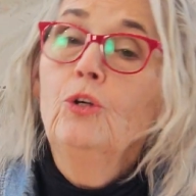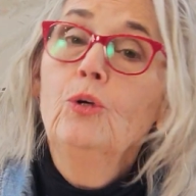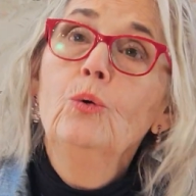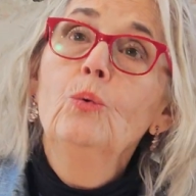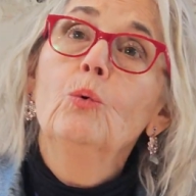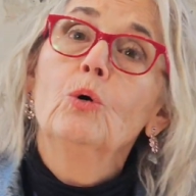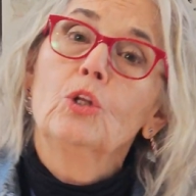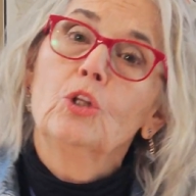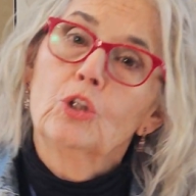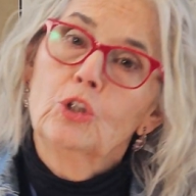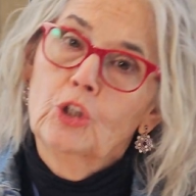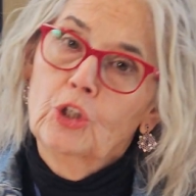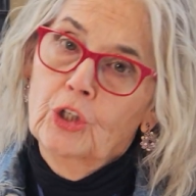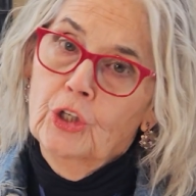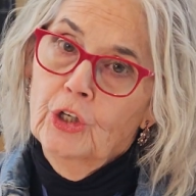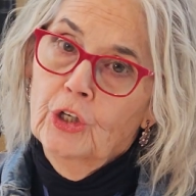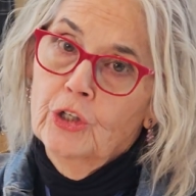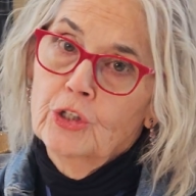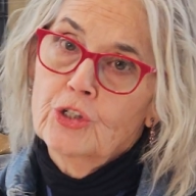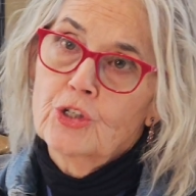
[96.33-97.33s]
You will
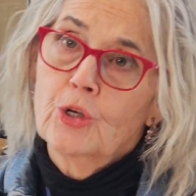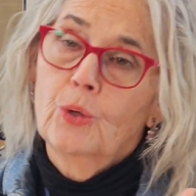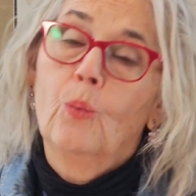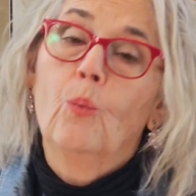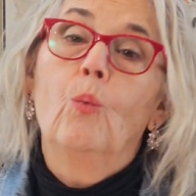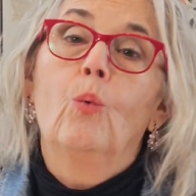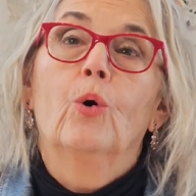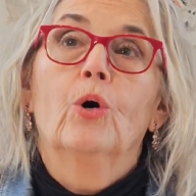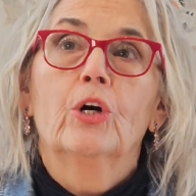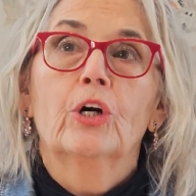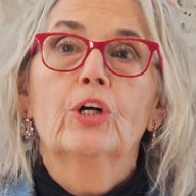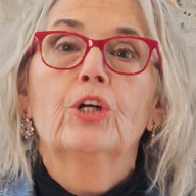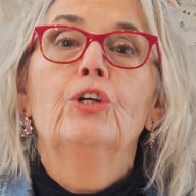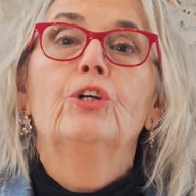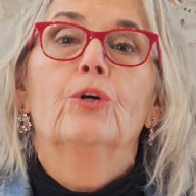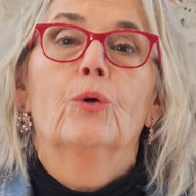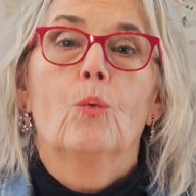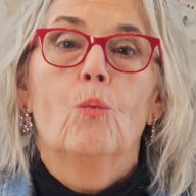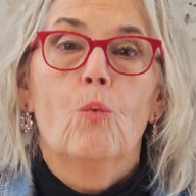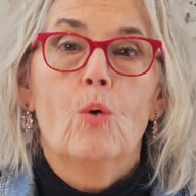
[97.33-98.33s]
learn to
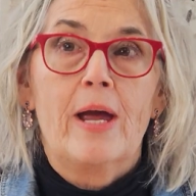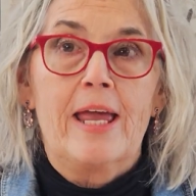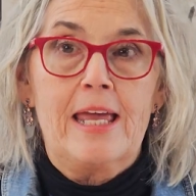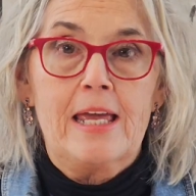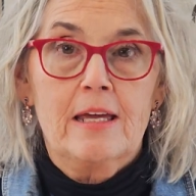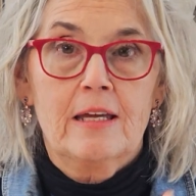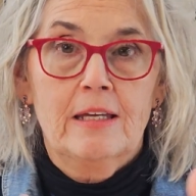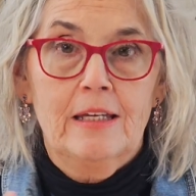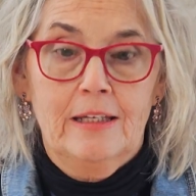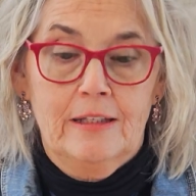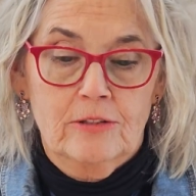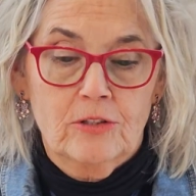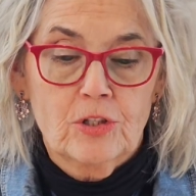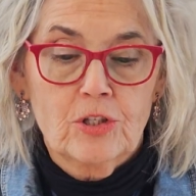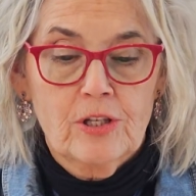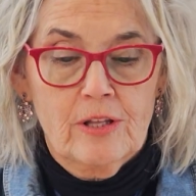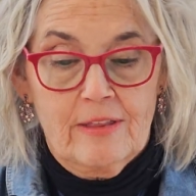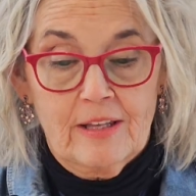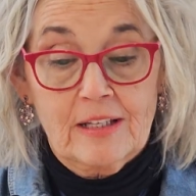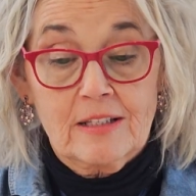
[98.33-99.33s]
work your way
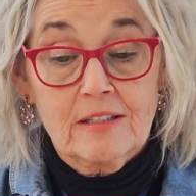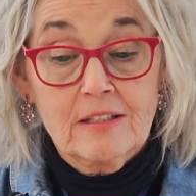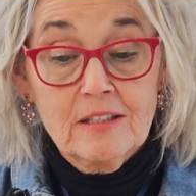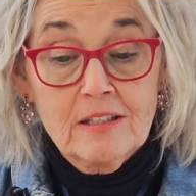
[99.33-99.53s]
into this.